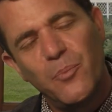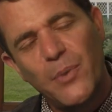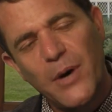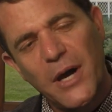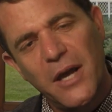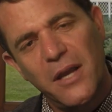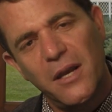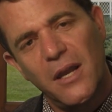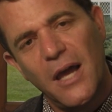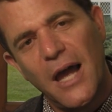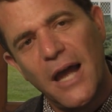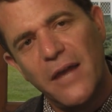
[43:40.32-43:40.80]

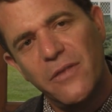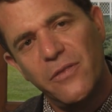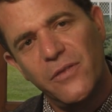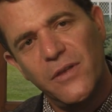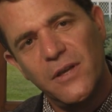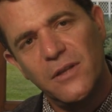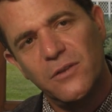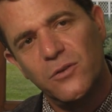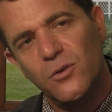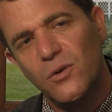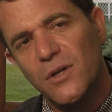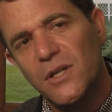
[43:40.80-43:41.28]
But I
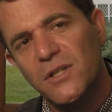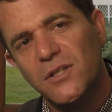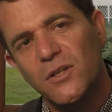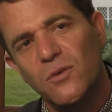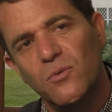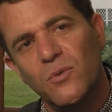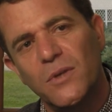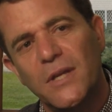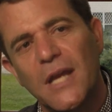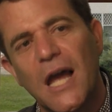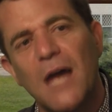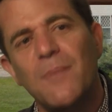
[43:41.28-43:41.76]
think there isn't
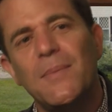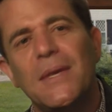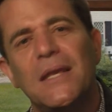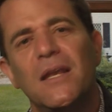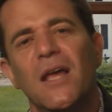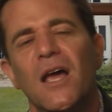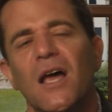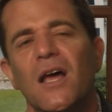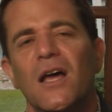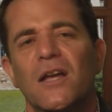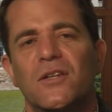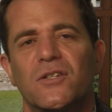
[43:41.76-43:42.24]
really. I
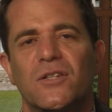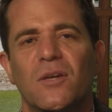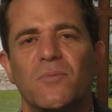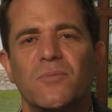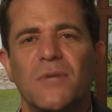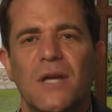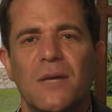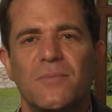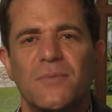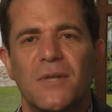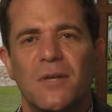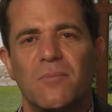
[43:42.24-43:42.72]
mean,
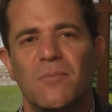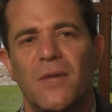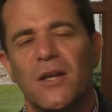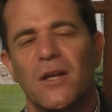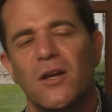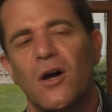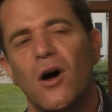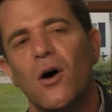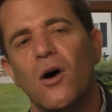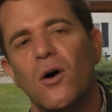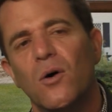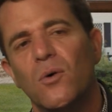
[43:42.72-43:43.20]
sometimes I'm like,
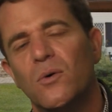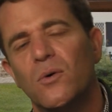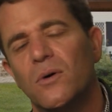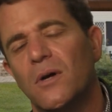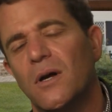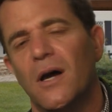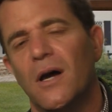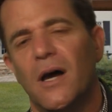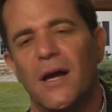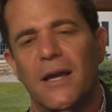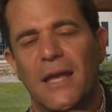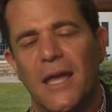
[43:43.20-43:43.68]

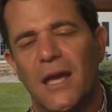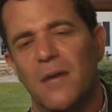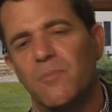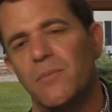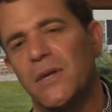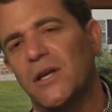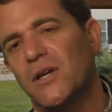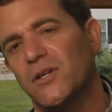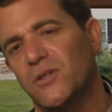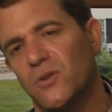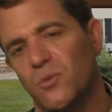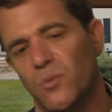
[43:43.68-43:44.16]
again,
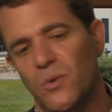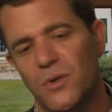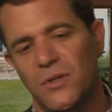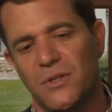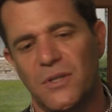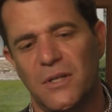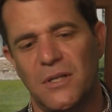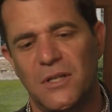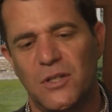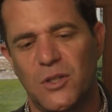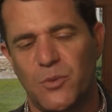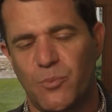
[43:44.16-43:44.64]
because it was
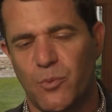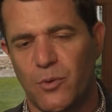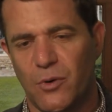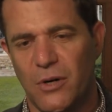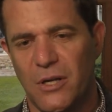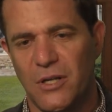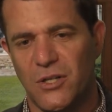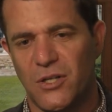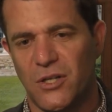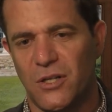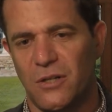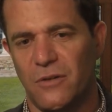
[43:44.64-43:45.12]
an
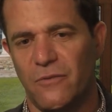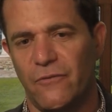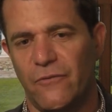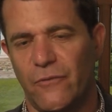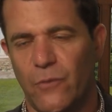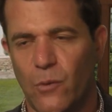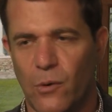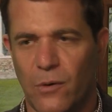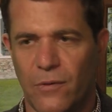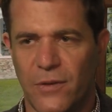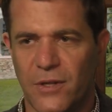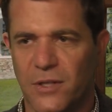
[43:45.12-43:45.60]
inspiration
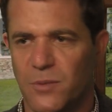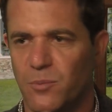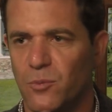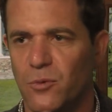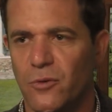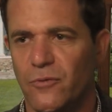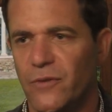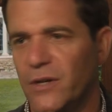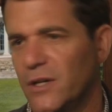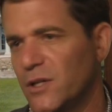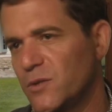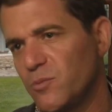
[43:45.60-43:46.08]
for this
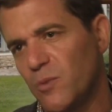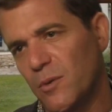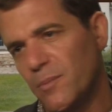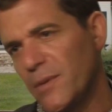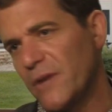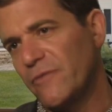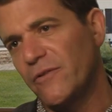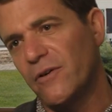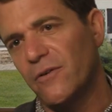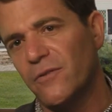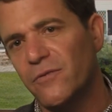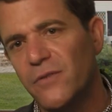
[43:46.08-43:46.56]
movie and it's one of my
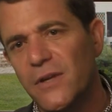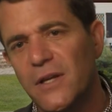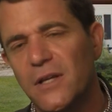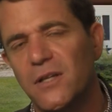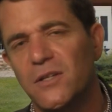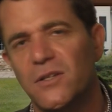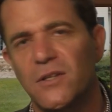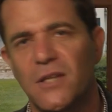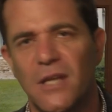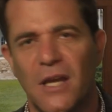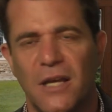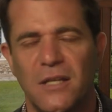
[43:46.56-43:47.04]
favorite
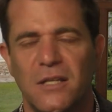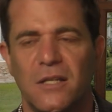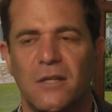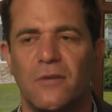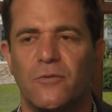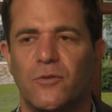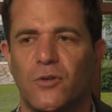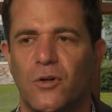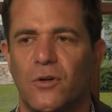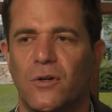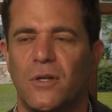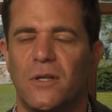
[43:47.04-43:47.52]
things, the idea
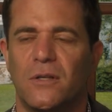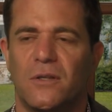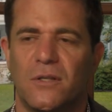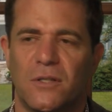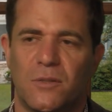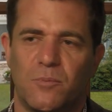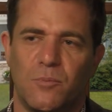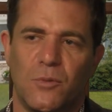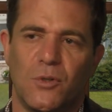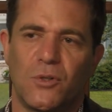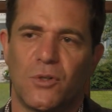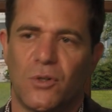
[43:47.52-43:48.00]
of turning
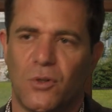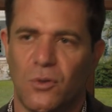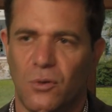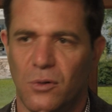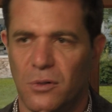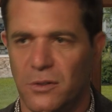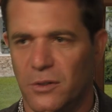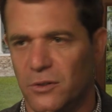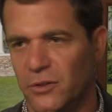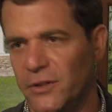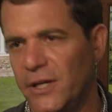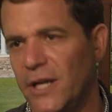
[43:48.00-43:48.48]
this musical,
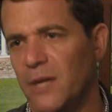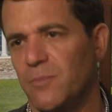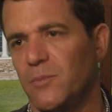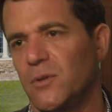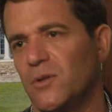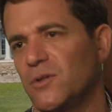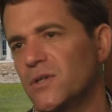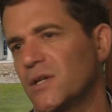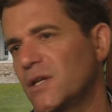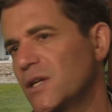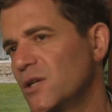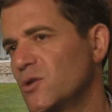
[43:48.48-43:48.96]
Little Night
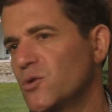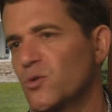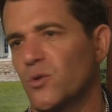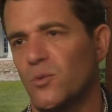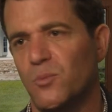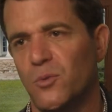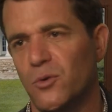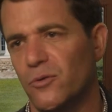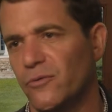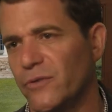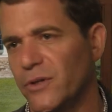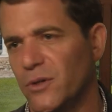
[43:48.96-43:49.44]
Music, into a
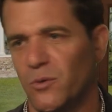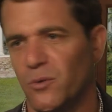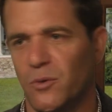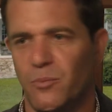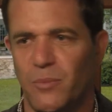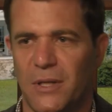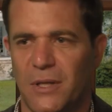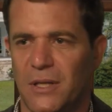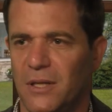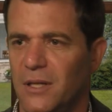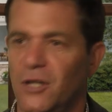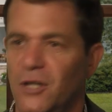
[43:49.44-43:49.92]
movie would
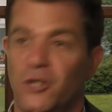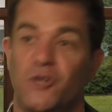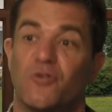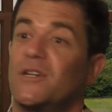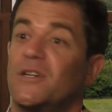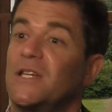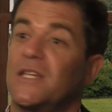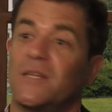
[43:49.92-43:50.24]
be a dream.